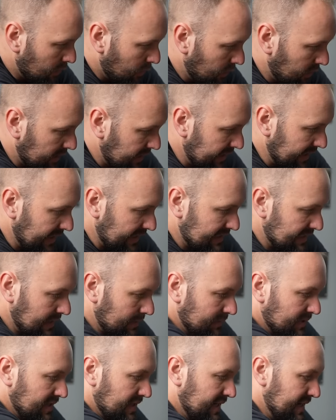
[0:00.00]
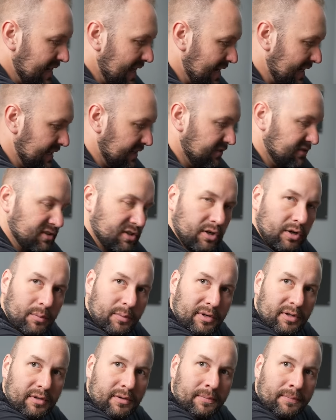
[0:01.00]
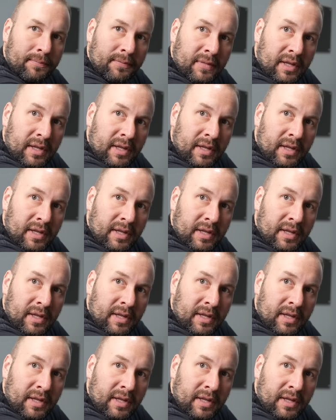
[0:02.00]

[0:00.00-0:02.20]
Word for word: will connect up to the negative terminal.